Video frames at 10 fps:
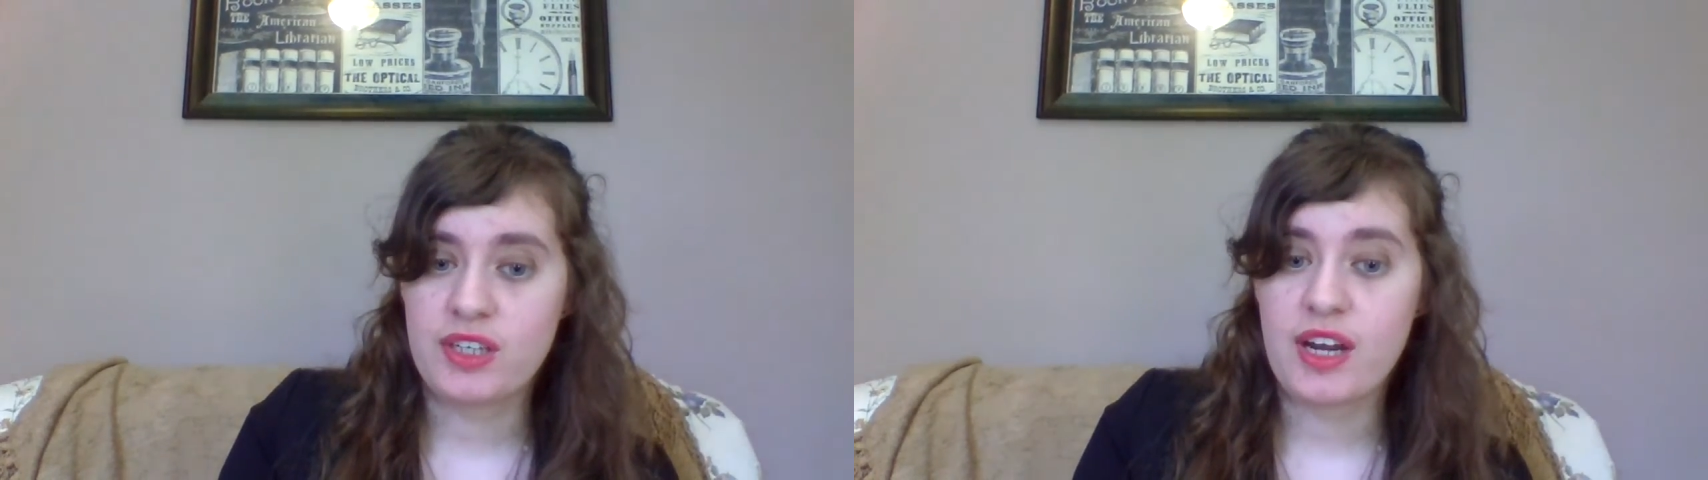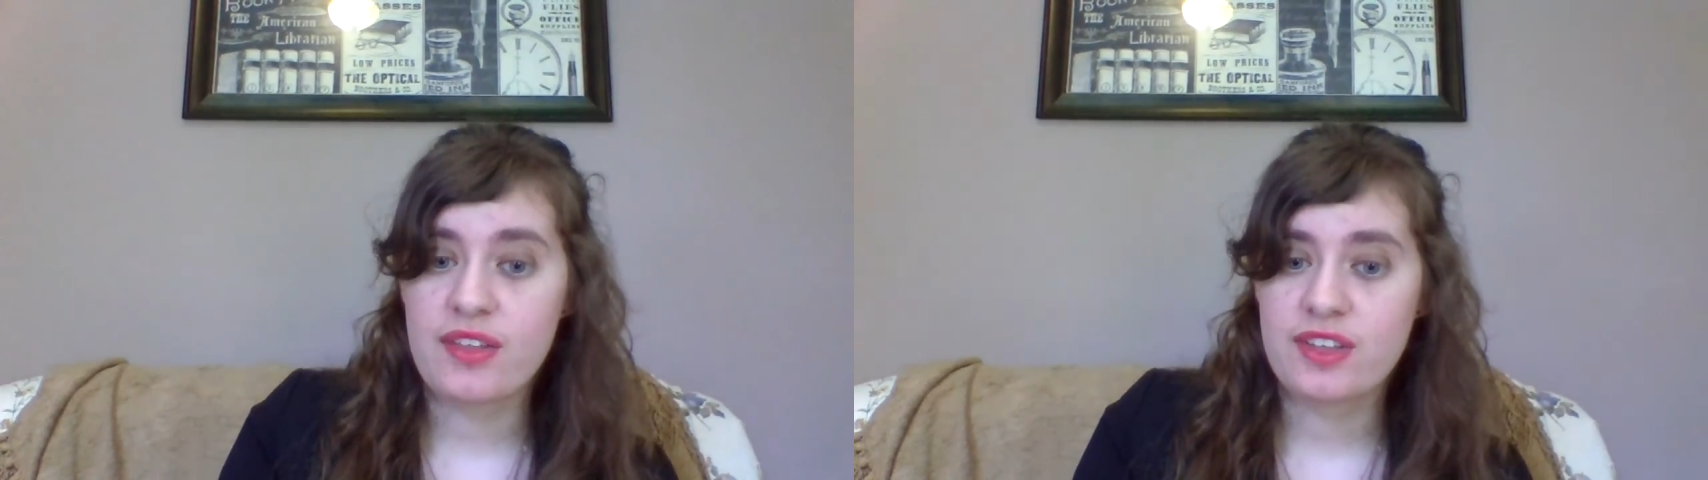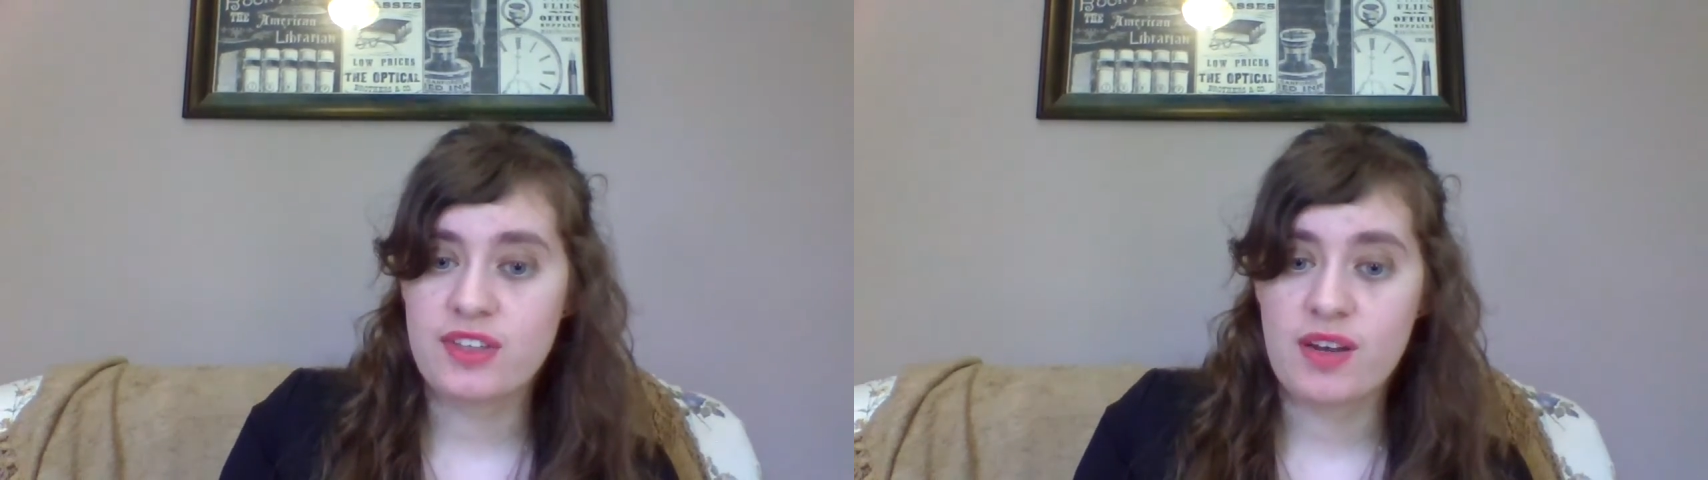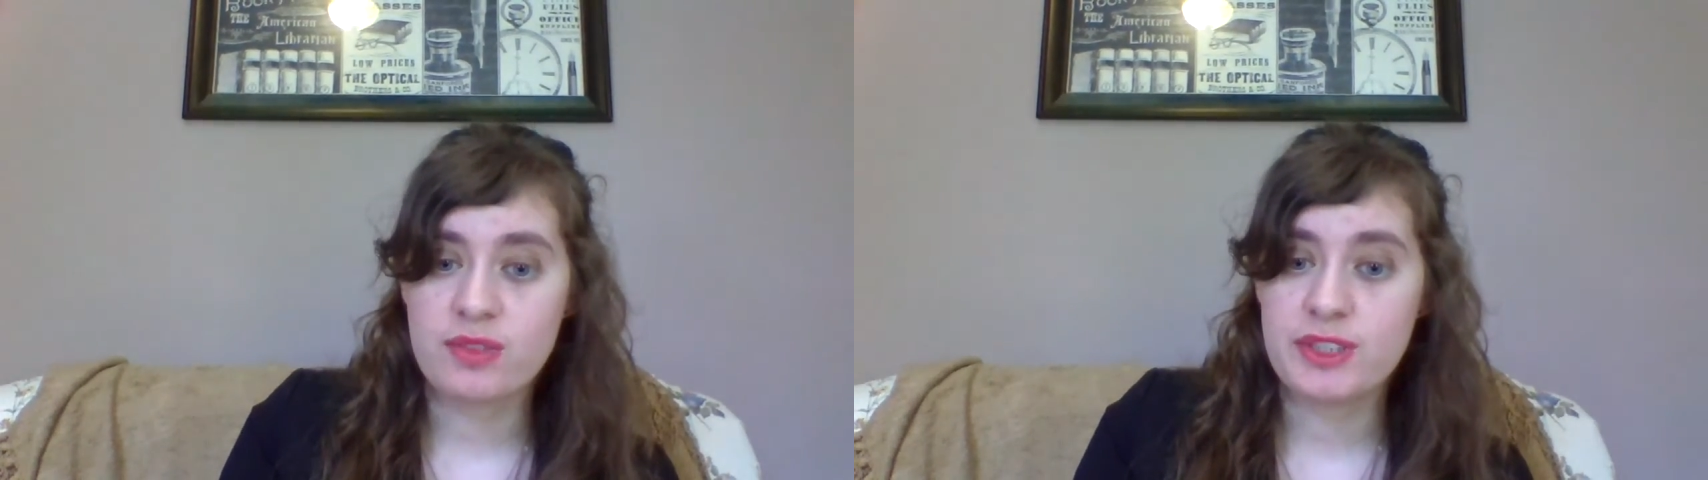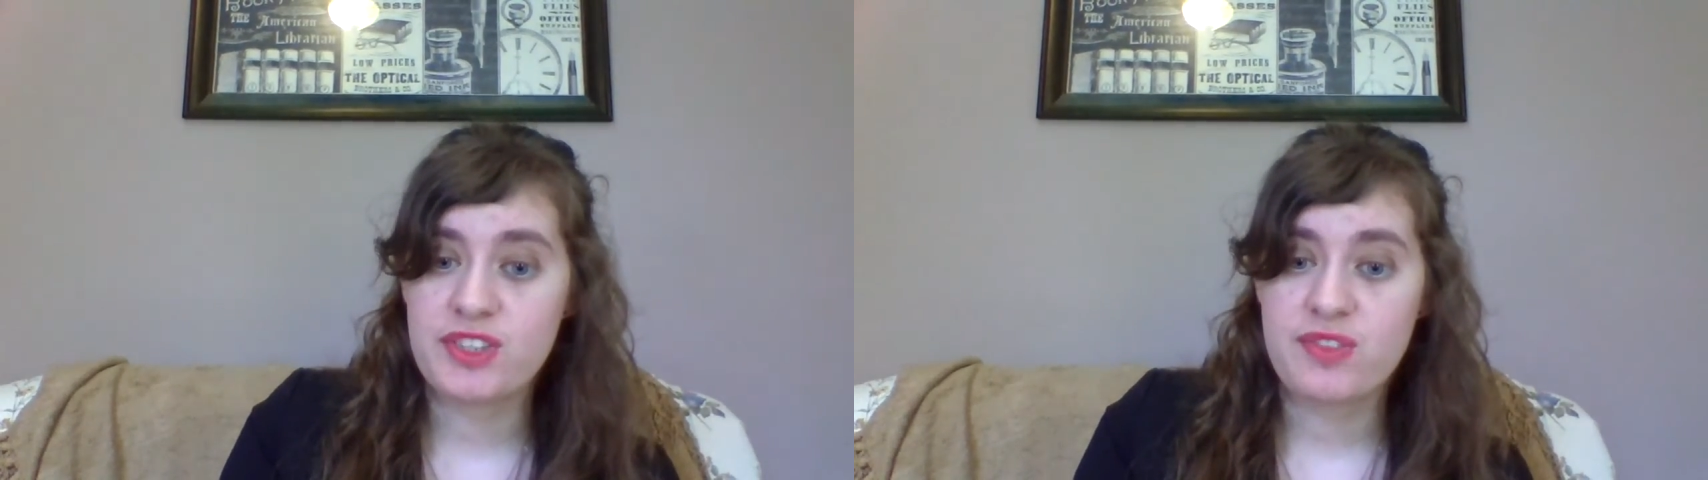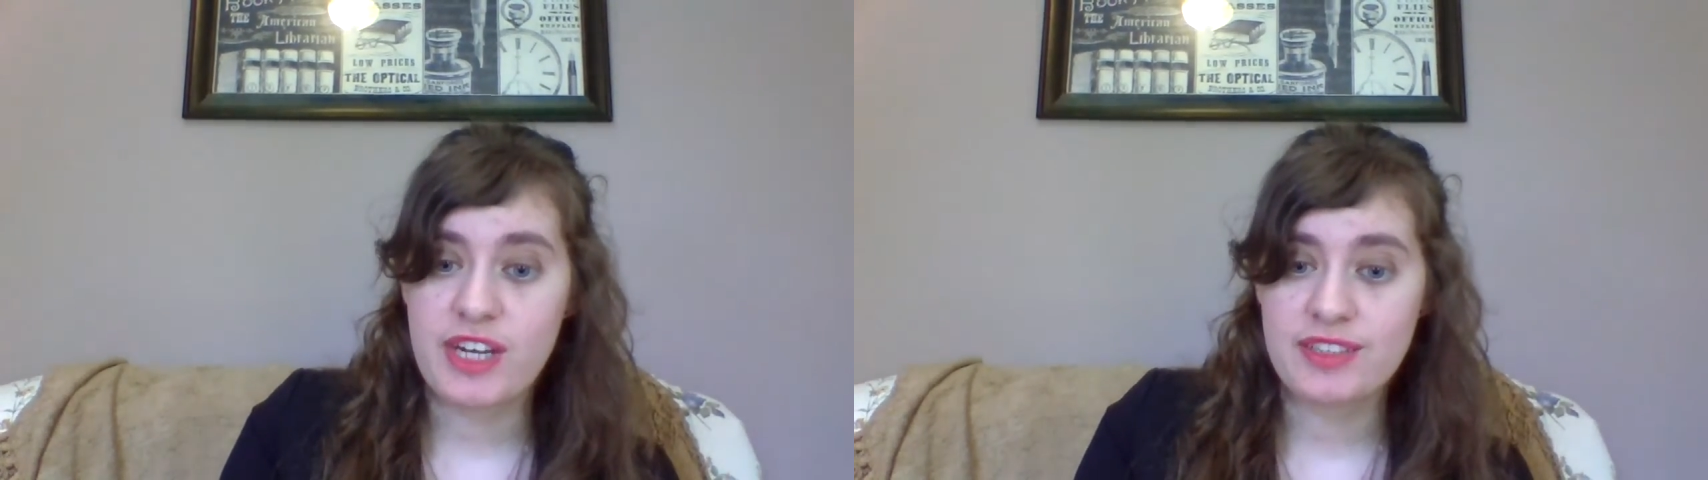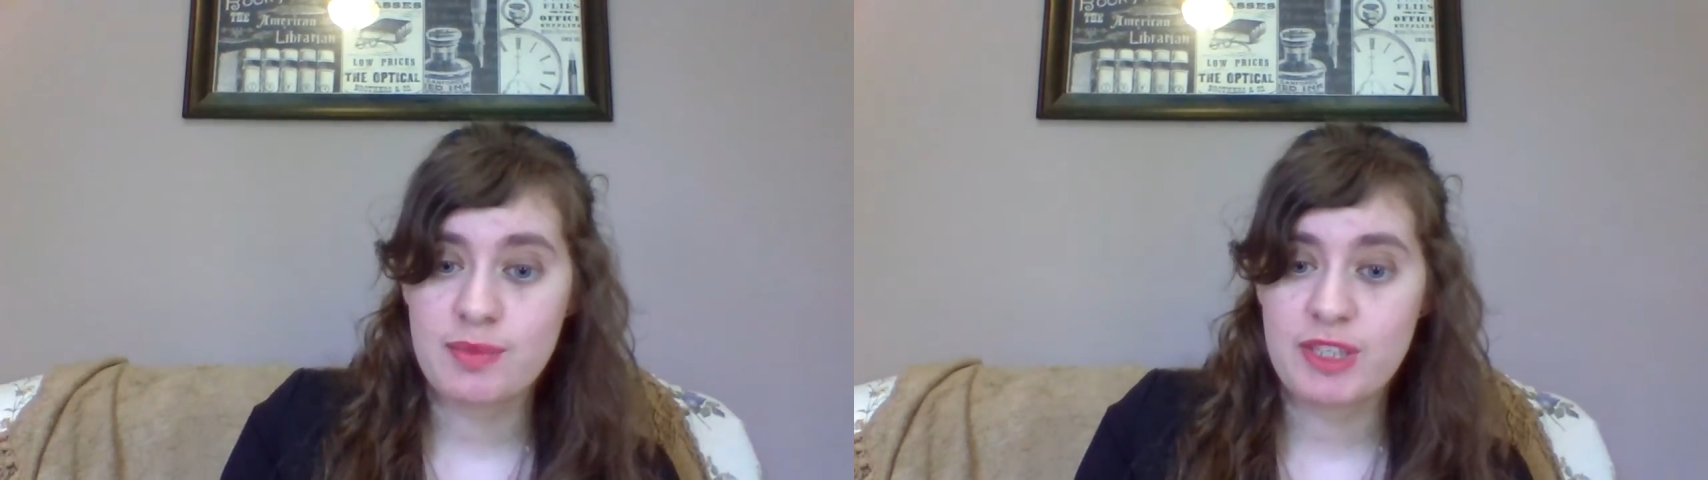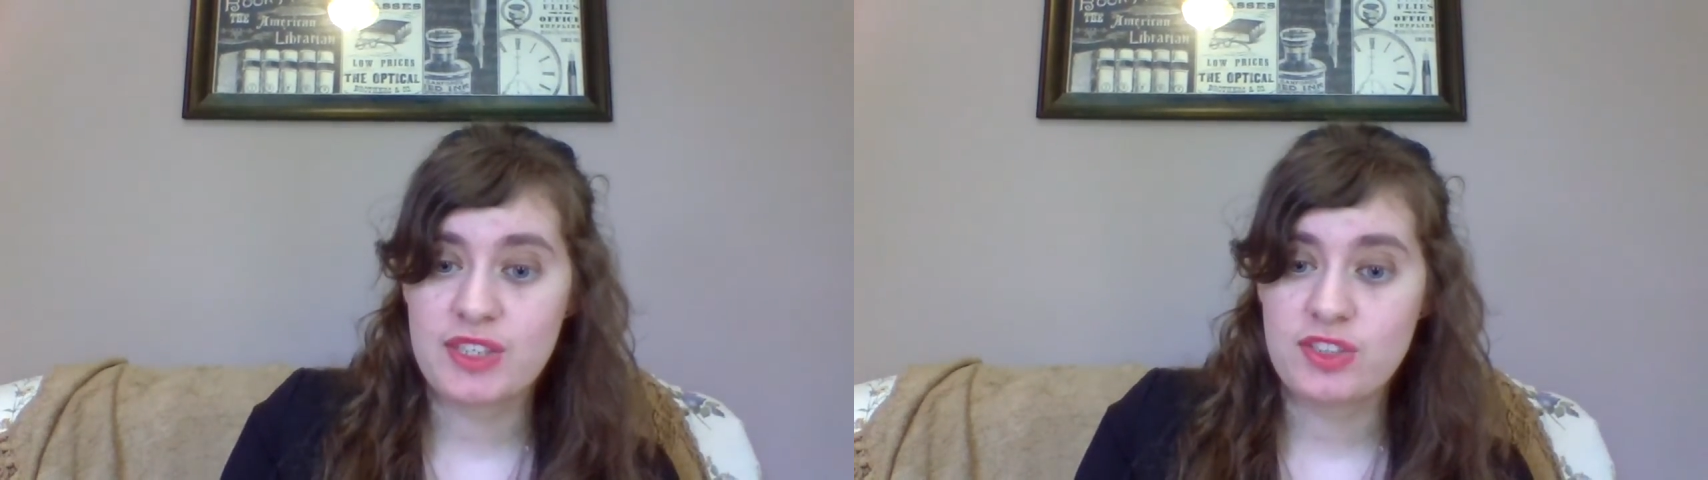Gothic novelists finally
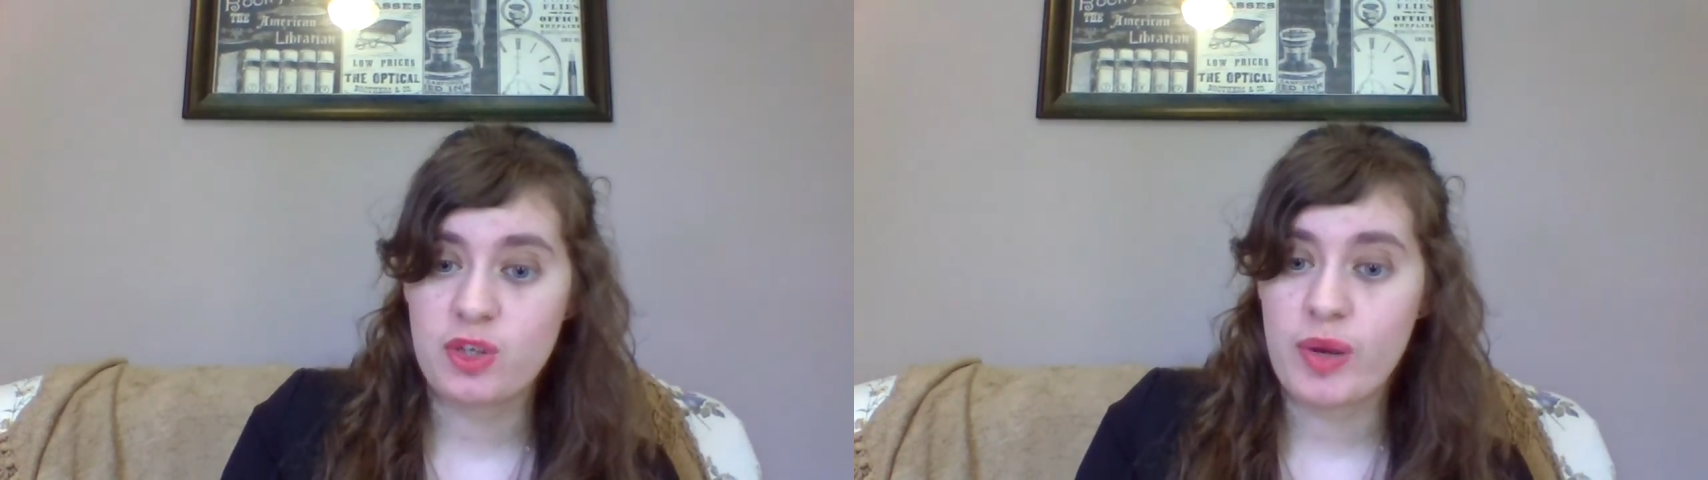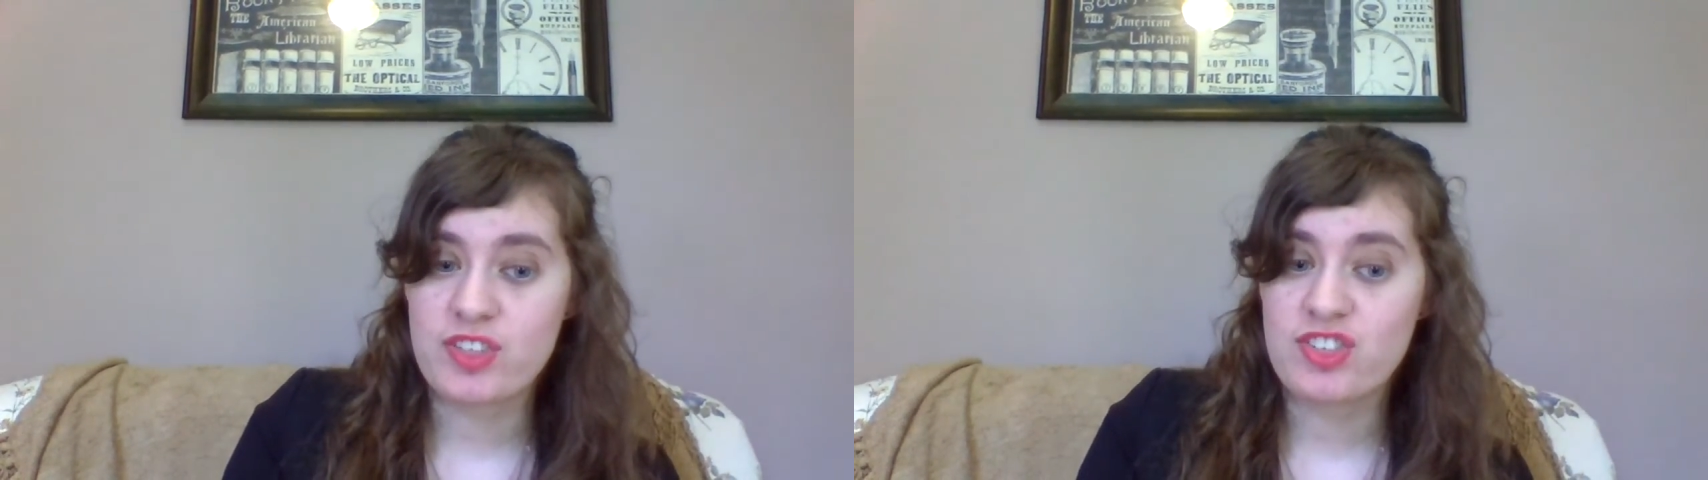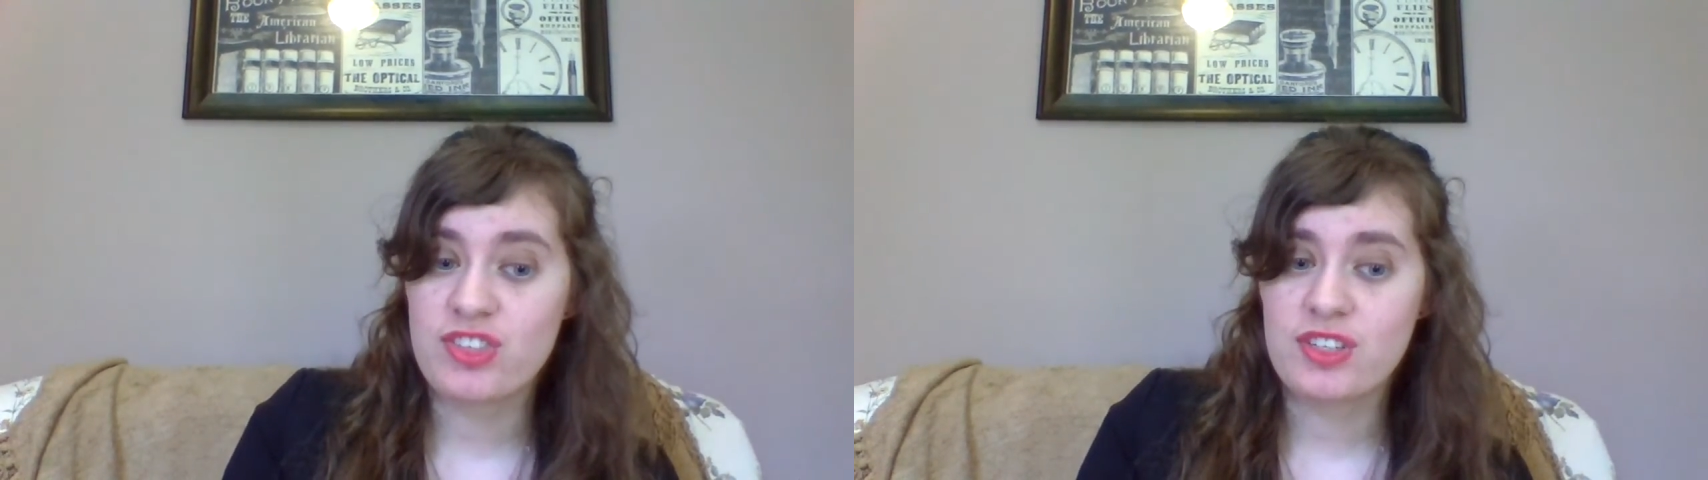begin to question